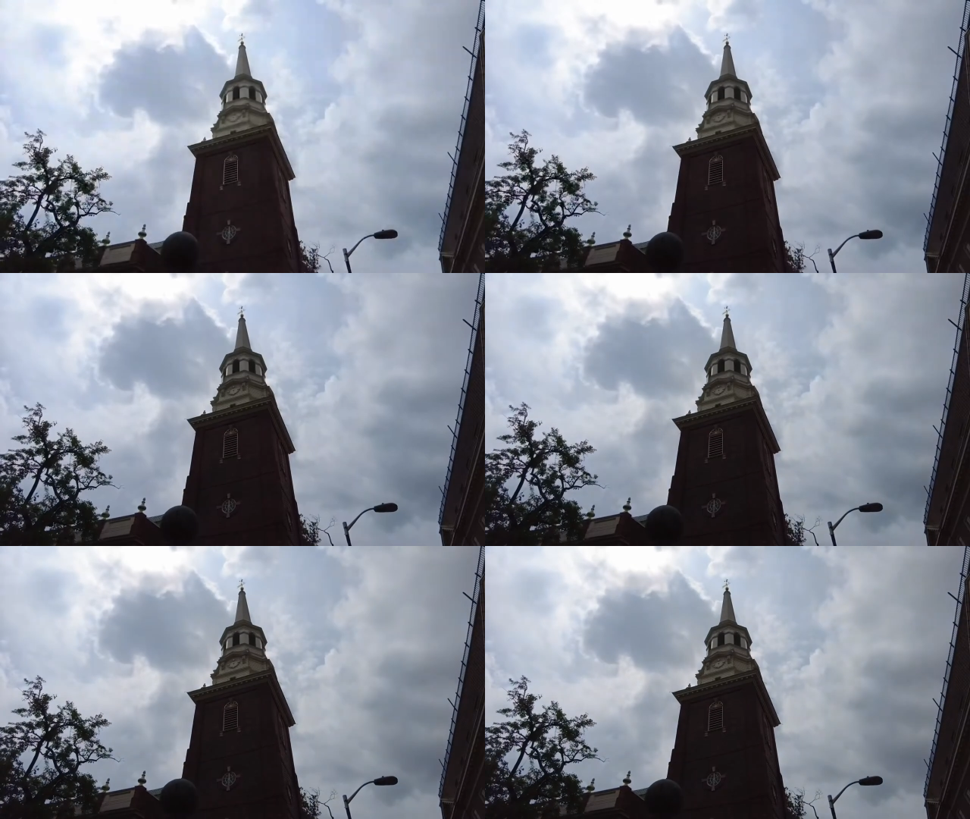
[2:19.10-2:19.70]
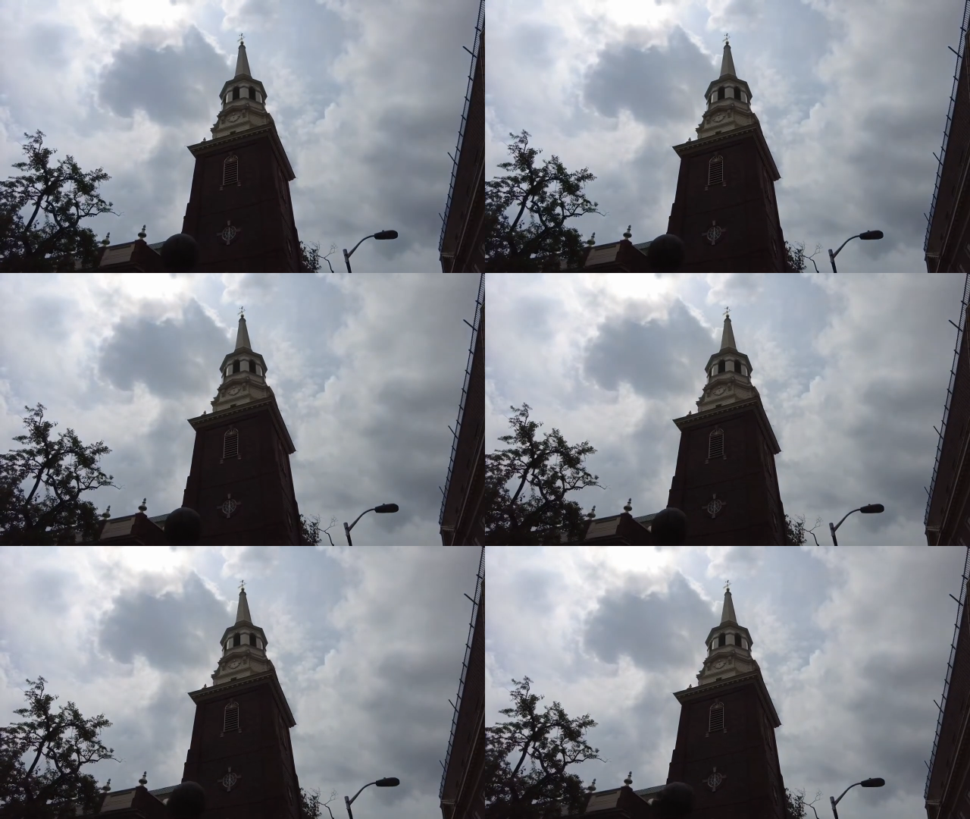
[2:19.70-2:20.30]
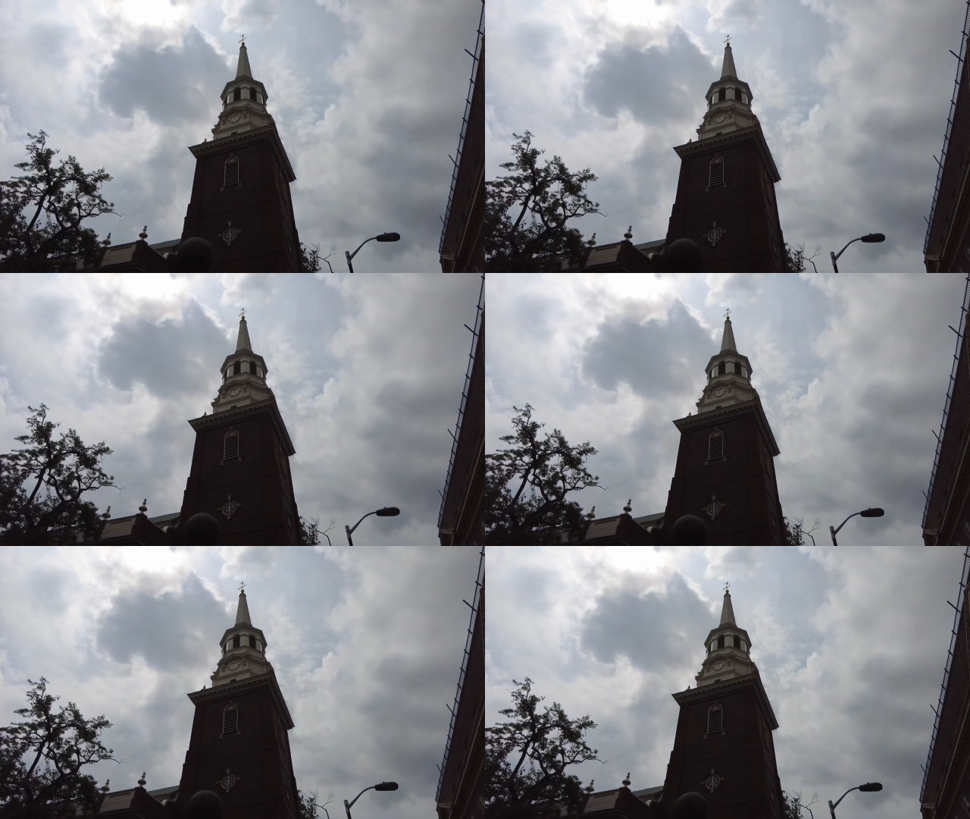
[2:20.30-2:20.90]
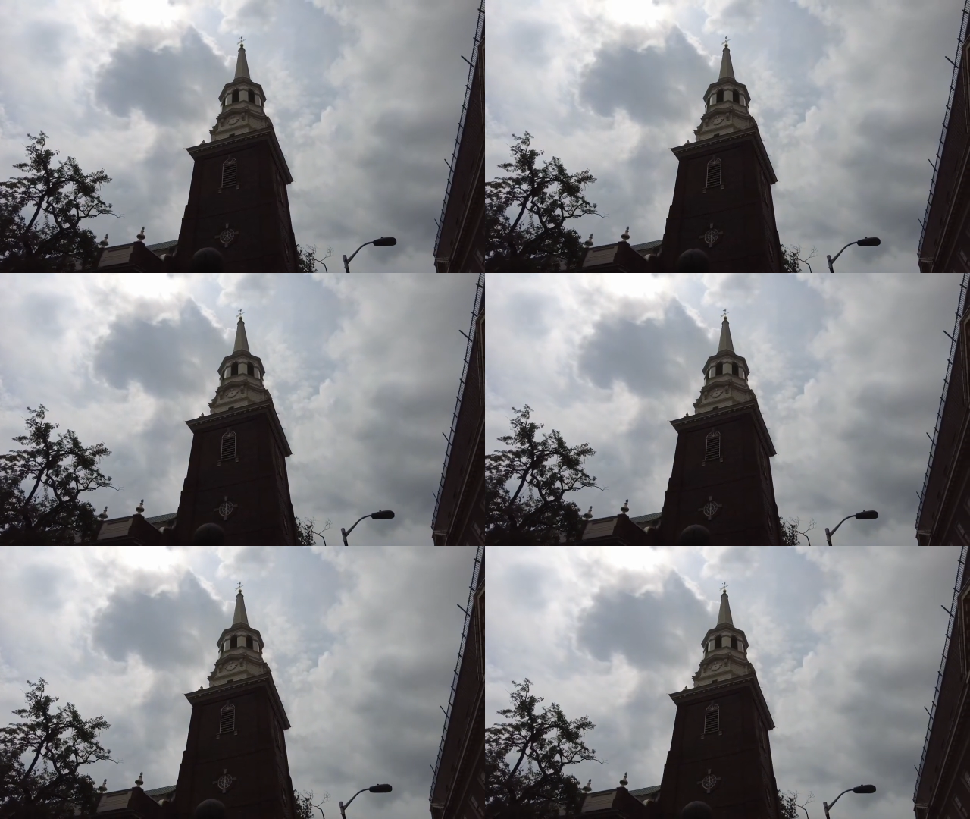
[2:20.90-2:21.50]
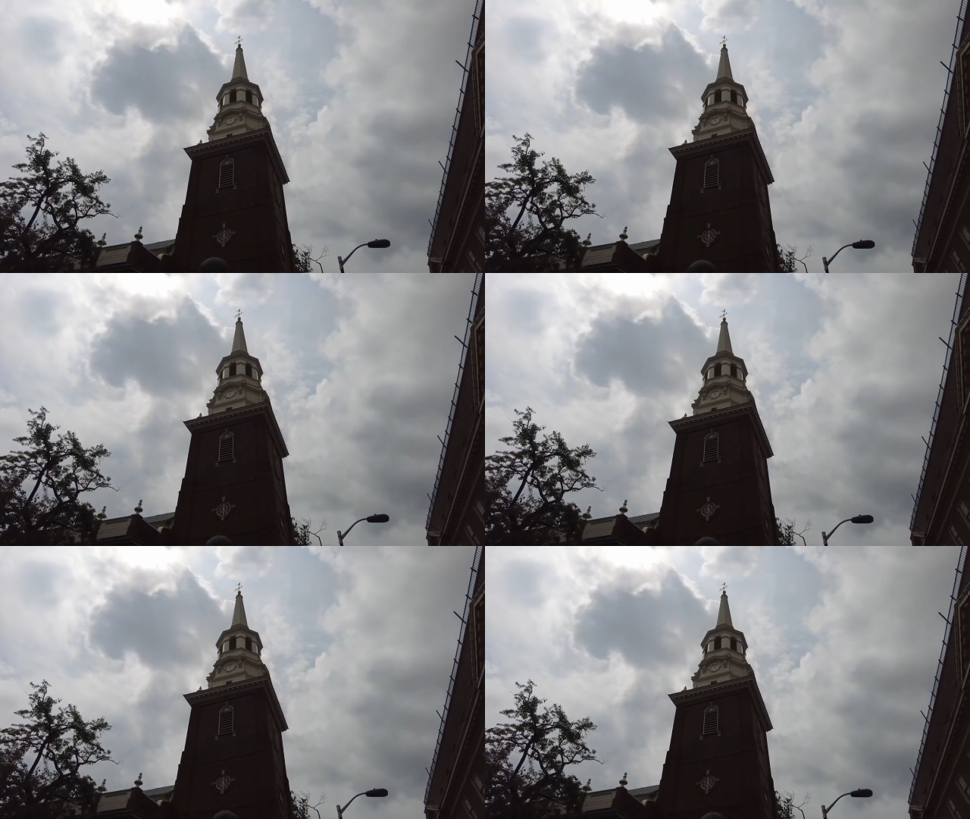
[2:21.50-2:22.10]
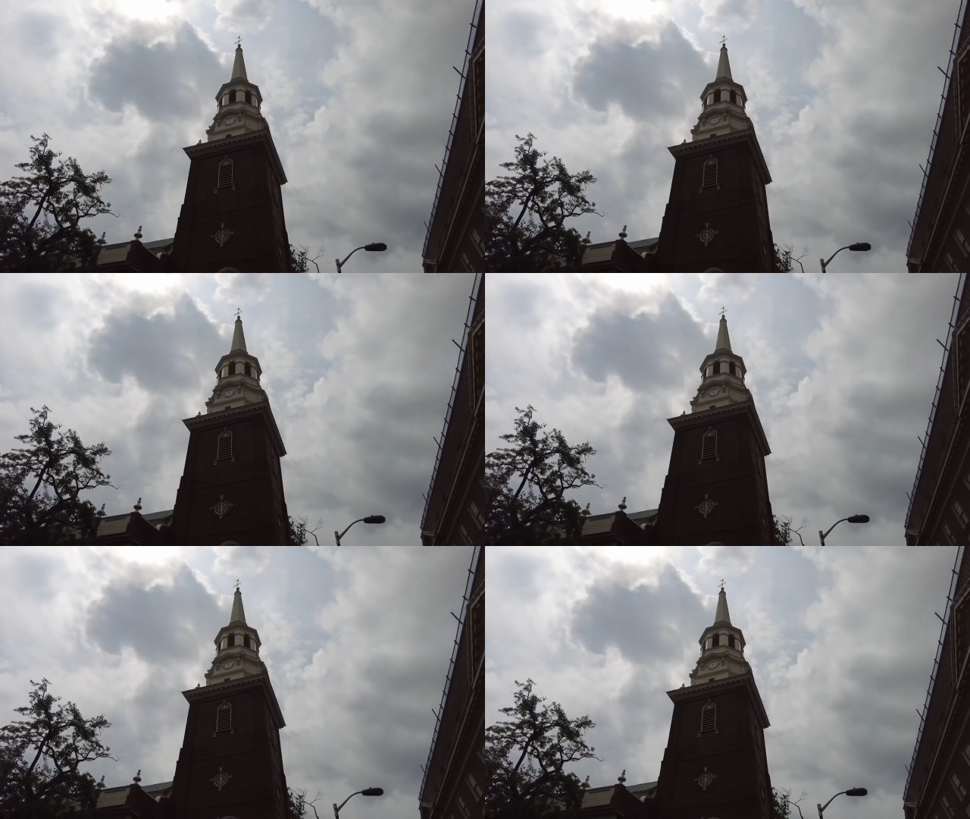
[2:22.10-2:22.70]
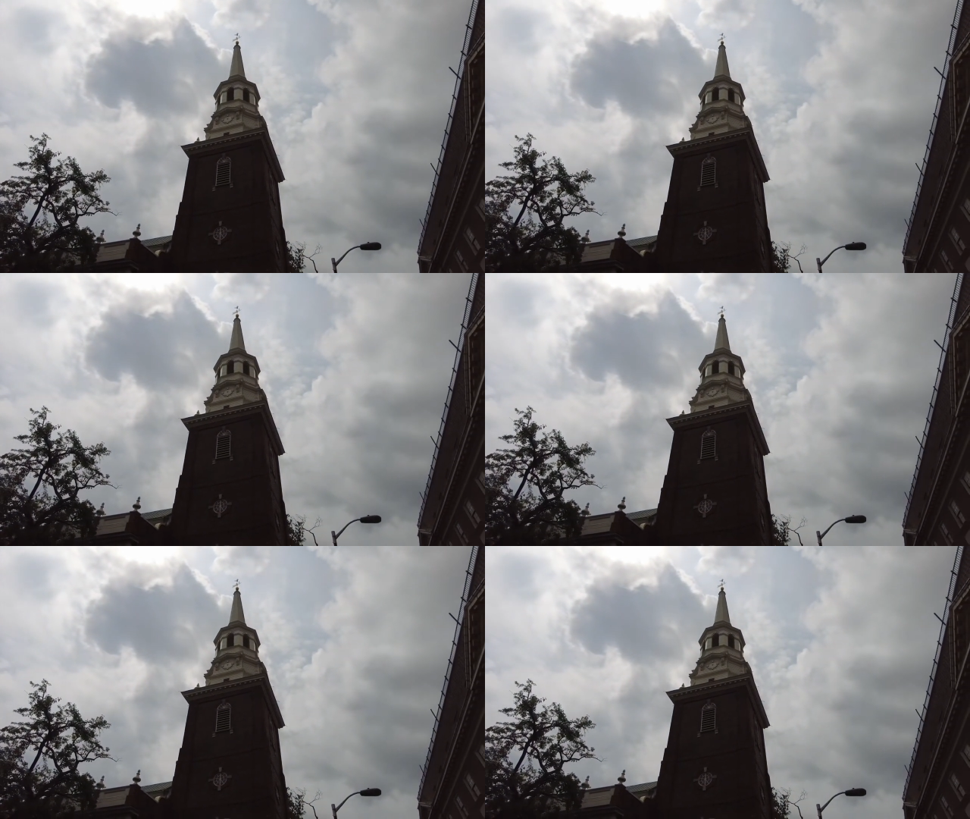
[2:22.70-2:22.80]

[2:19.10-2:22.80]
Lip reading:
No face is visible, so there are no lips to read.